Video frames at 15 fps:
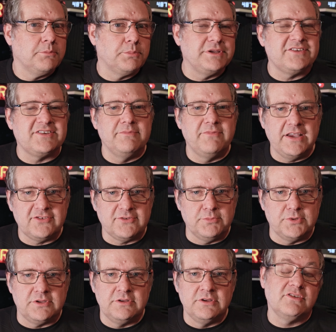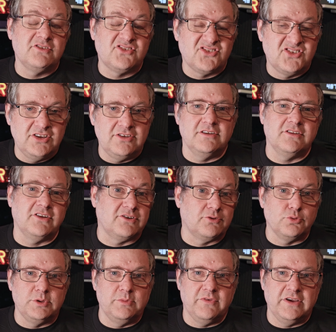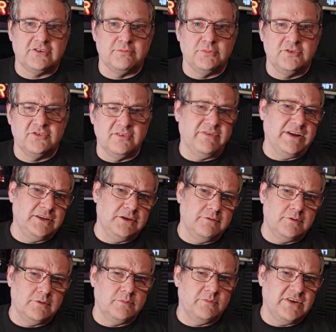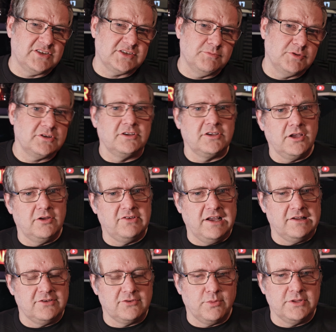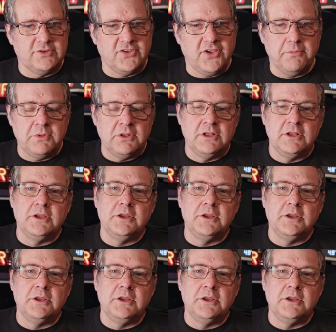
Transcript: But it's an investment. Consider, like all investments, the value of your investment can go down as well as up.